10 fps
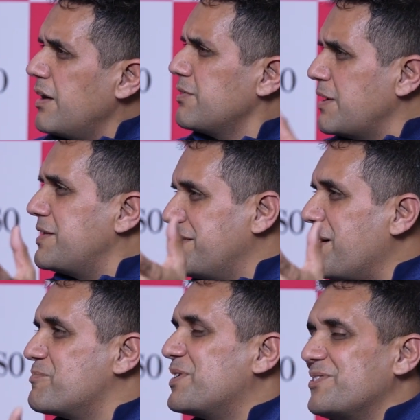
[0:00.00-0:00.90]
That
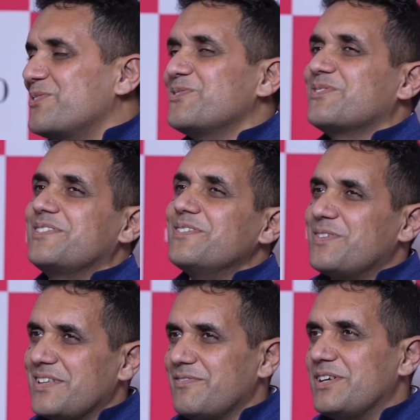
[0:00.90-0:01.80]
number,
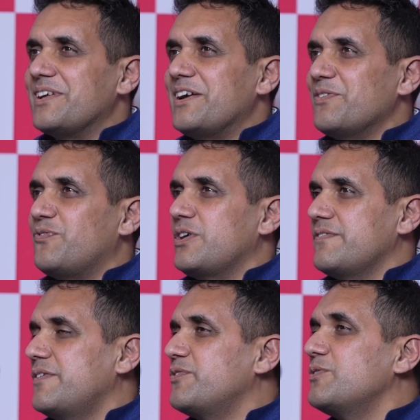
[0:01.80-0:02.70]
whether it is
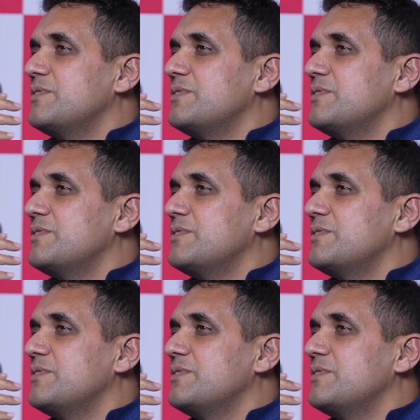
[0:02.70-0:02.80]
45.